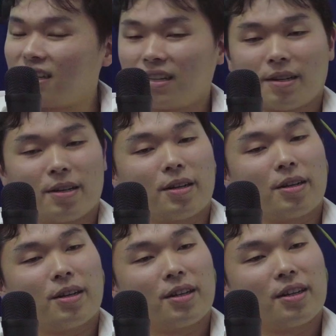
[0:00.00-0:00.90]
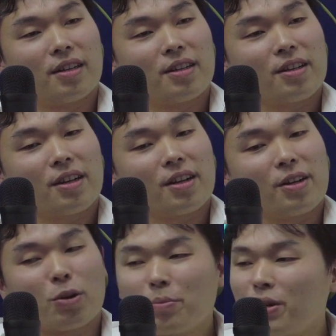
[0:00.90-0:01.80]
Uh,
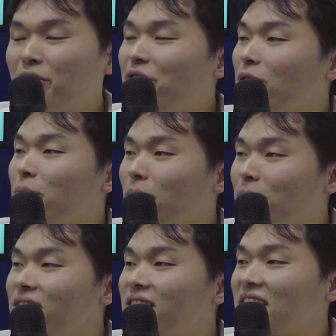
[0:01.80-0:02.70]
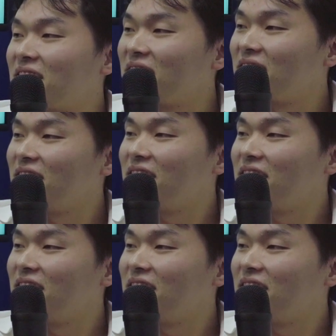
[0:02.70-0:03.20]
don't be afraid to make mistakes.